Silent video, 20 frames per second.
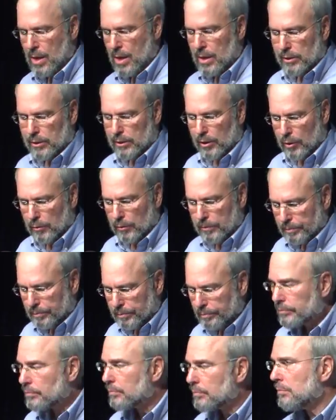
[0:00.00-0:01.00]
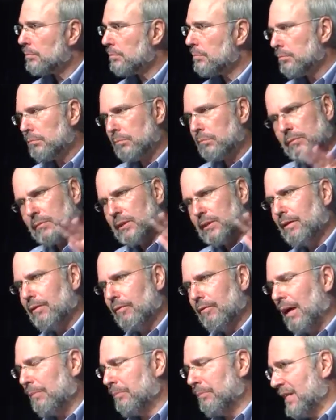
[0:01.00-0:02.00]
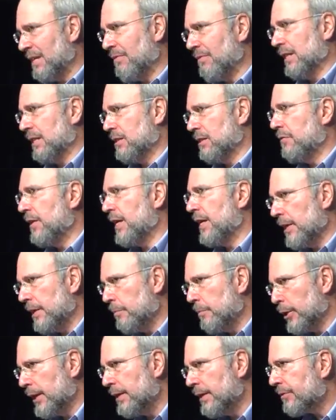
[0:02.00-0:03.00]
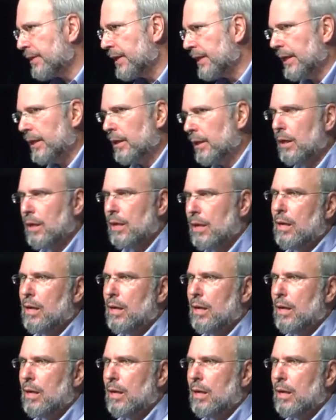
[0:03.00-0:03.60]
So I'm giving this very briefly.